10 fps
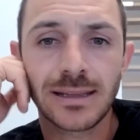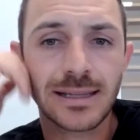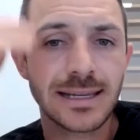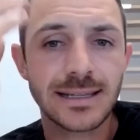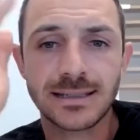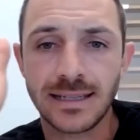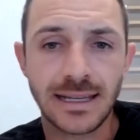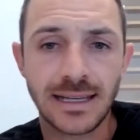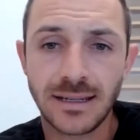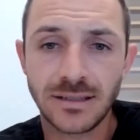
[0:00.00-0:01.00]
list,
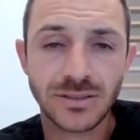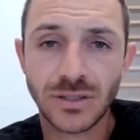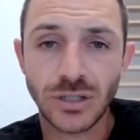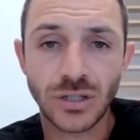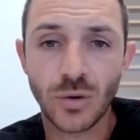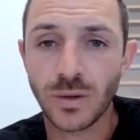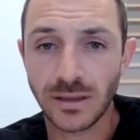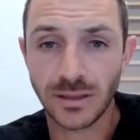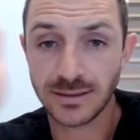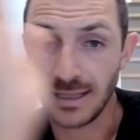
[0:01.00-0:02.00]
and just so you know what it
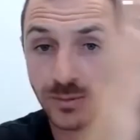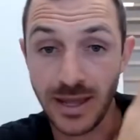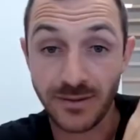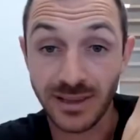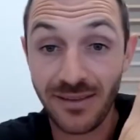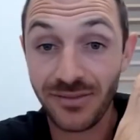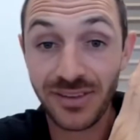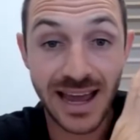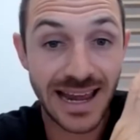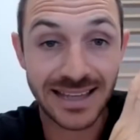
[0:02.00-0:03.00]
looks like, we have a left
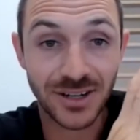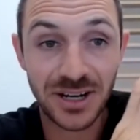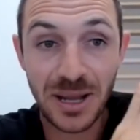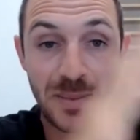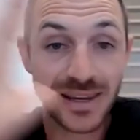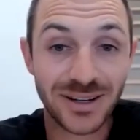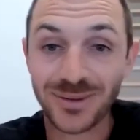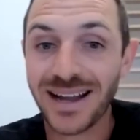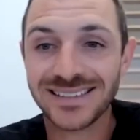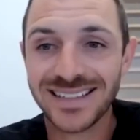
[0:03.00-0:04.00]
side that has our company and a
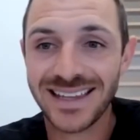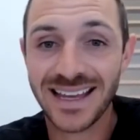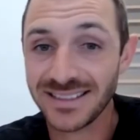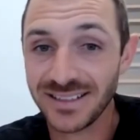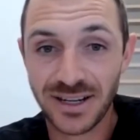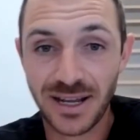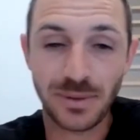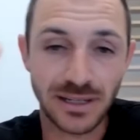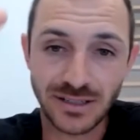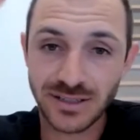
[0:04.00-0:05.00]
right side that has their
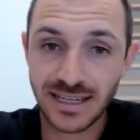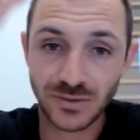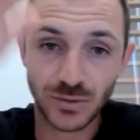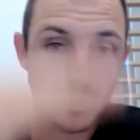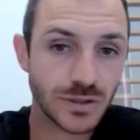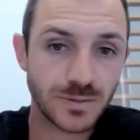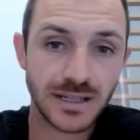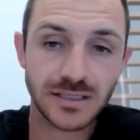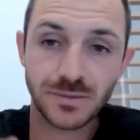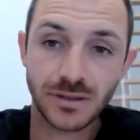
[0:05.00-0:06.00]
company, and just has roles,
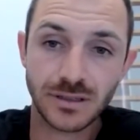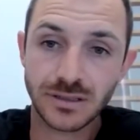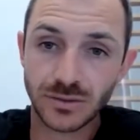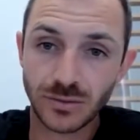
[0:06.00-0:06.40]
responsibilities,